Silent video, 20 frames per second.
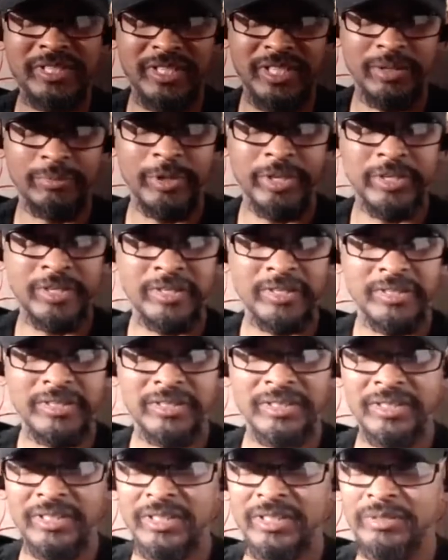was coming
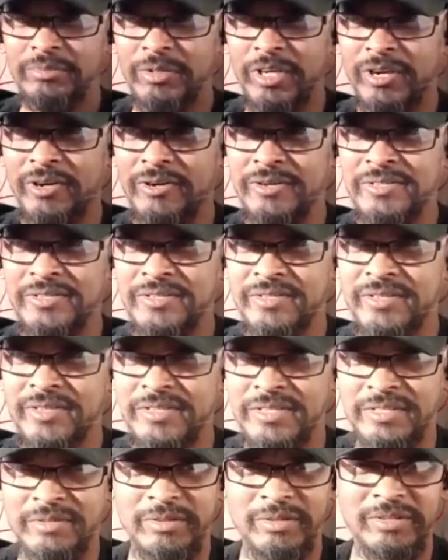because
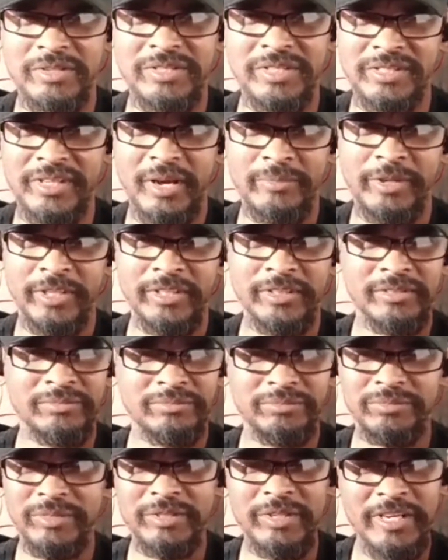this is, this is coming,
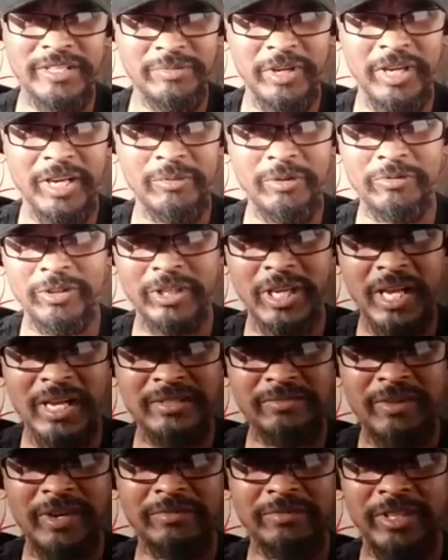has been coming for the
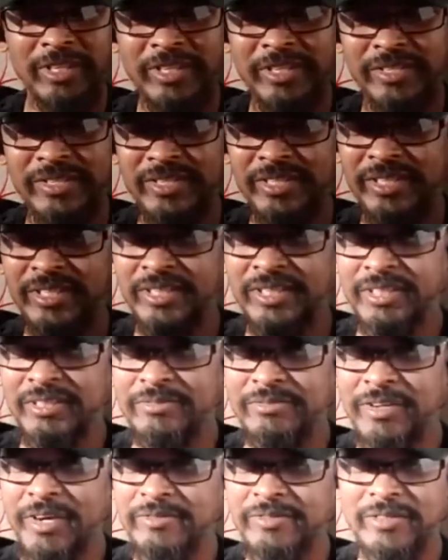last five years,
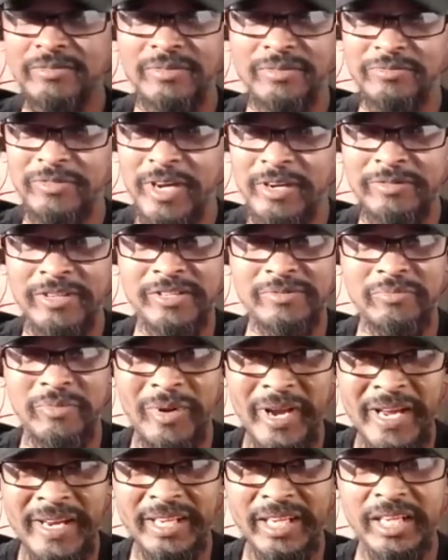five, five years
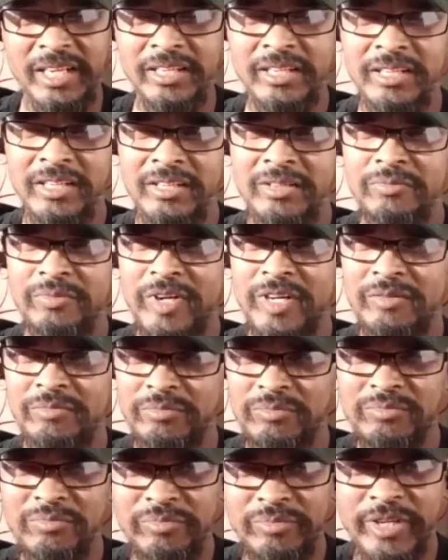mainly, but
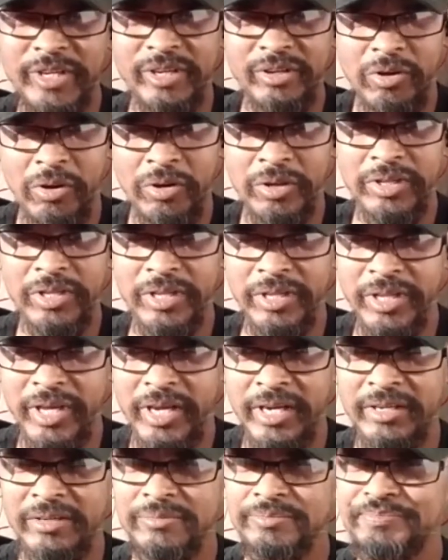a bit longer than
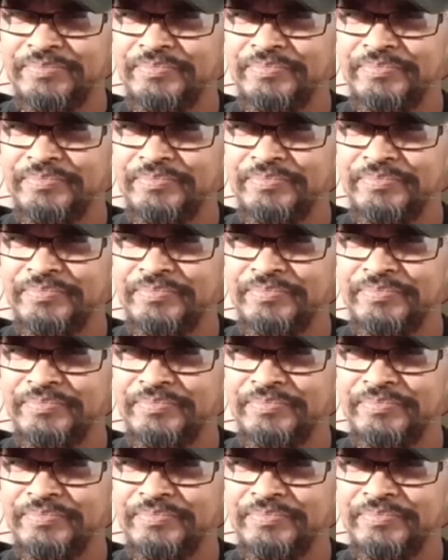that.